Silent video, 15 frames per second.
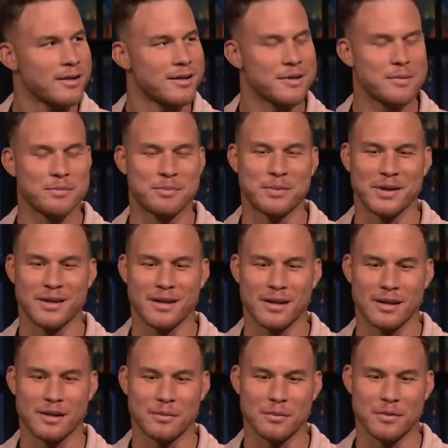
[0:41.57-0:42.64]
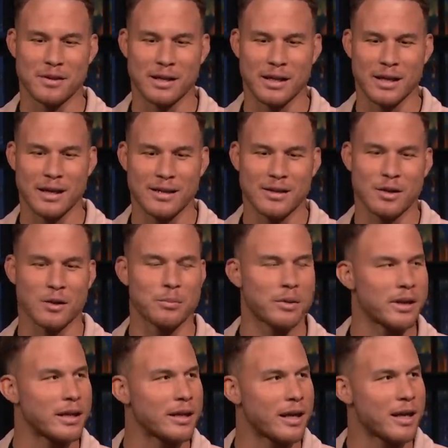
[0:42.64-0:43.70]
Okay. But um, to get you know,
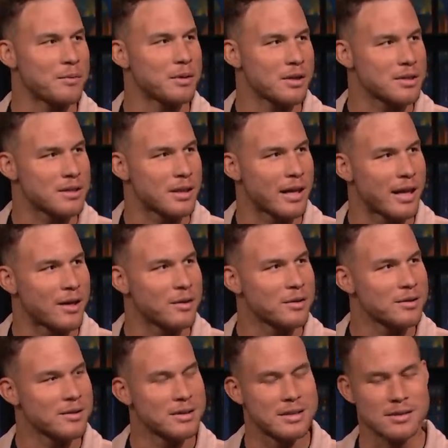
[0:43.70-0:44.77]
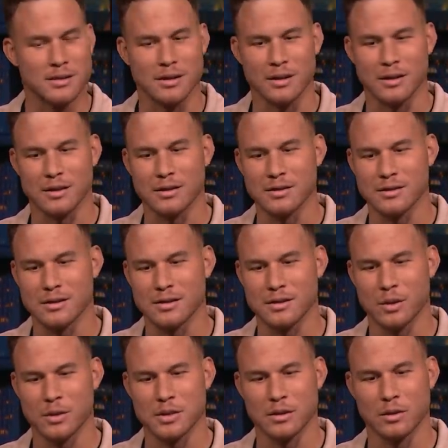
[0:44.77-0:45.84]
playing a game that doesn't count is uh, it's, it's
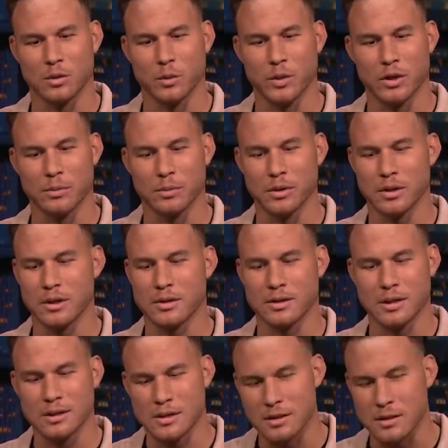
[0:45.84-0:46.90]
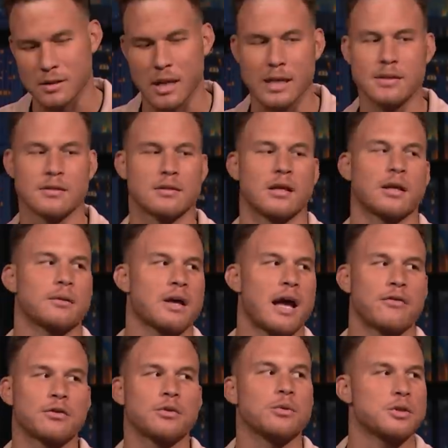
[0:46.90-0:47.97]
always a little weird. But it's it's just nice to like
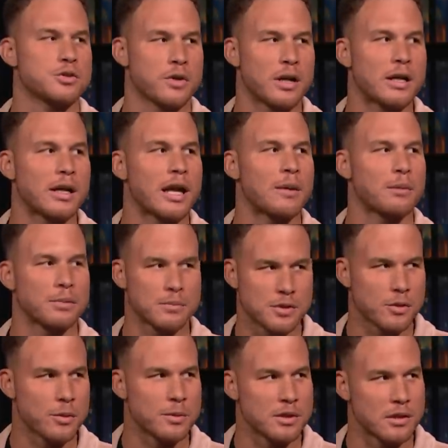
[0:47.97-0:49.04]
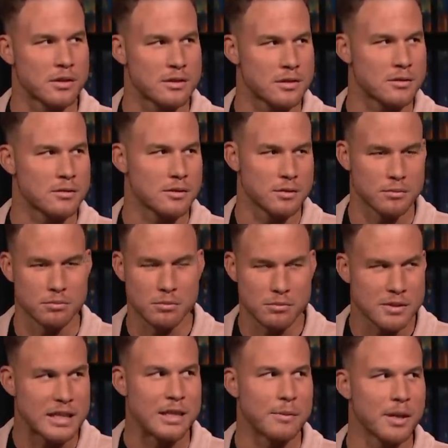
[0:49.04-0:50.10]
after doing training camp and scrimmaging against your
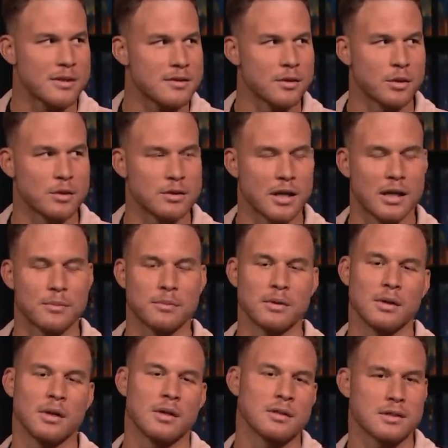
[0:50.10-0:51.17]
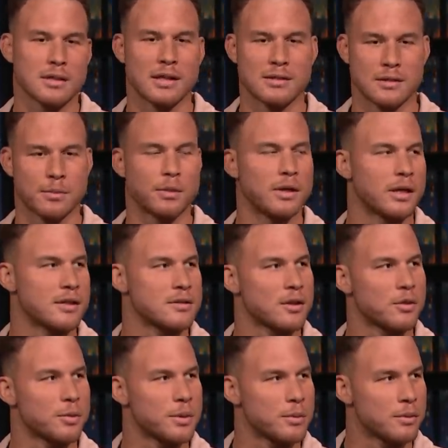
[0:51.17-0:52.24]
teammates the whole time. It's nice to play against
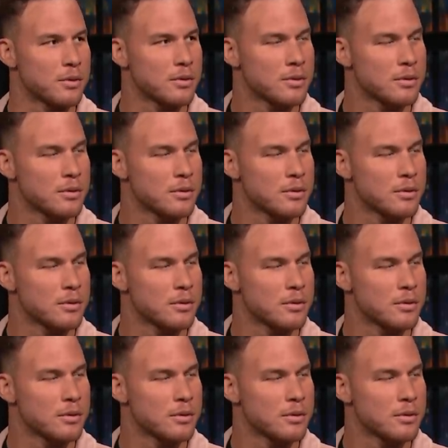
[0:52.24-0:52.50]
other people.